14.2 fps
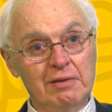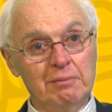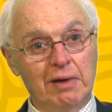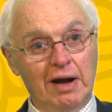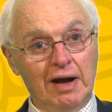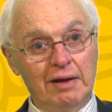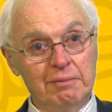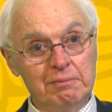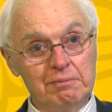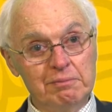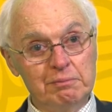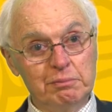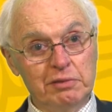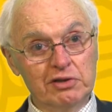by
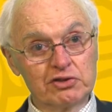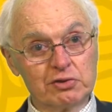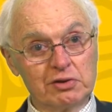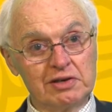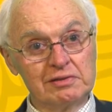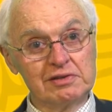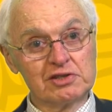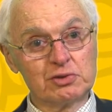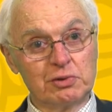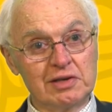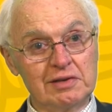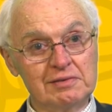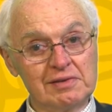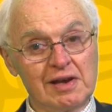Bill
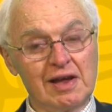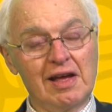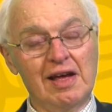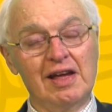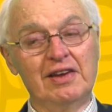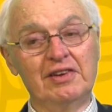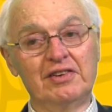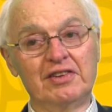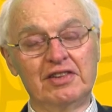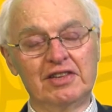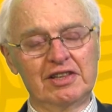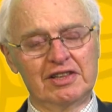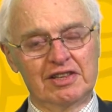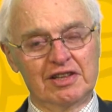Sweeting, and
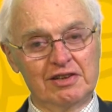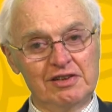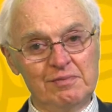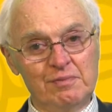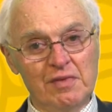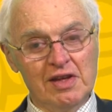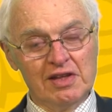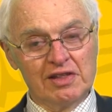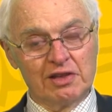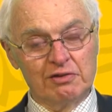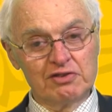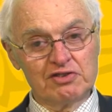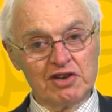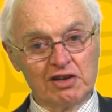the
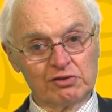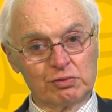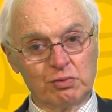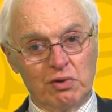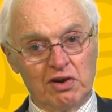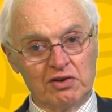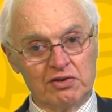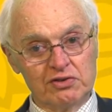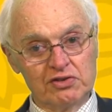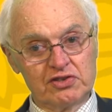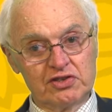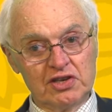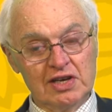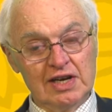result
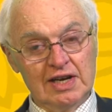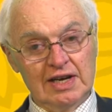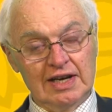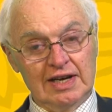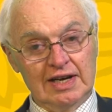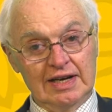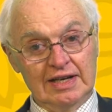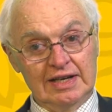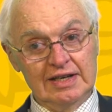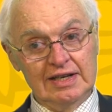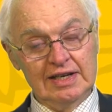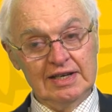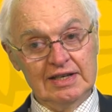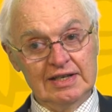was
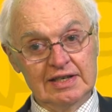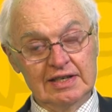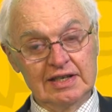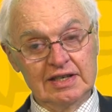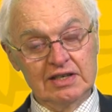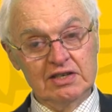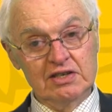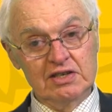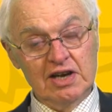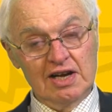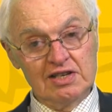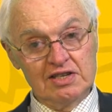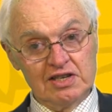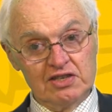in
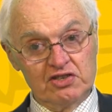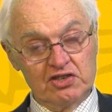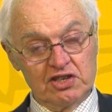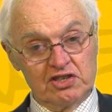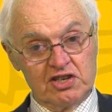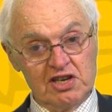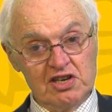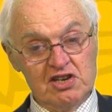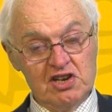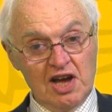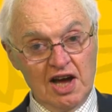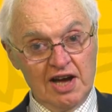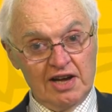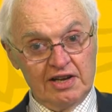
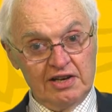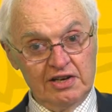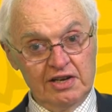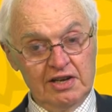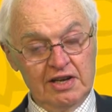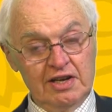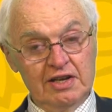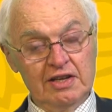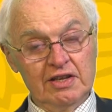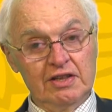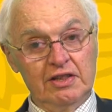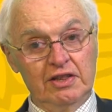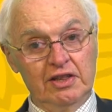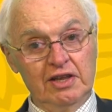1969
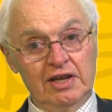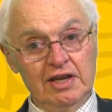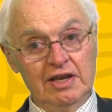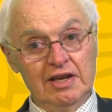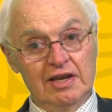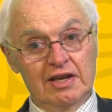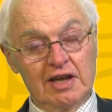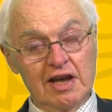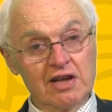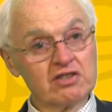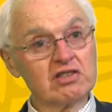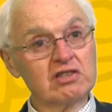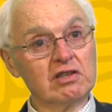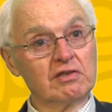the
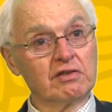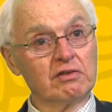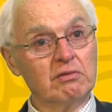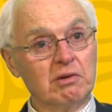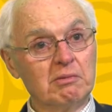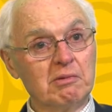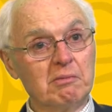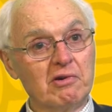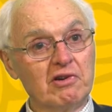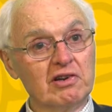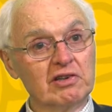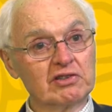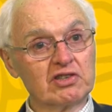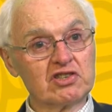Council of the War
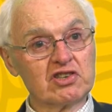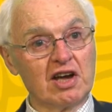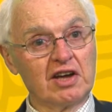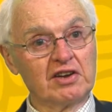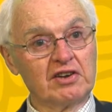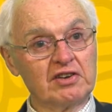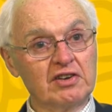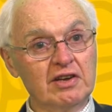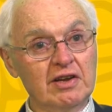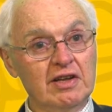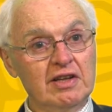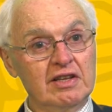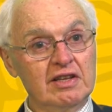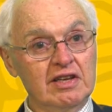Memorial decided
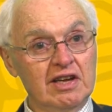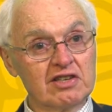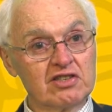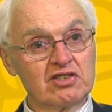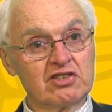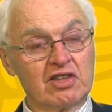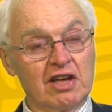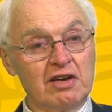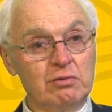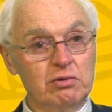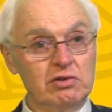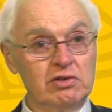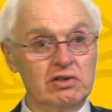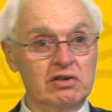yes, they
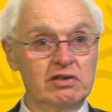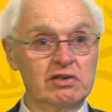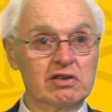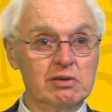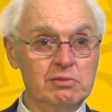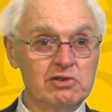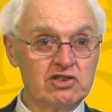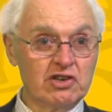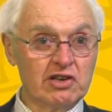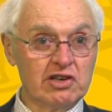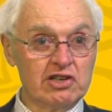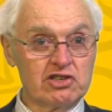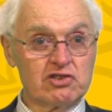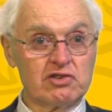would commission a
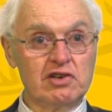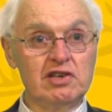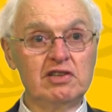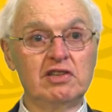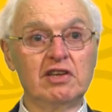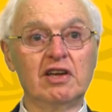history.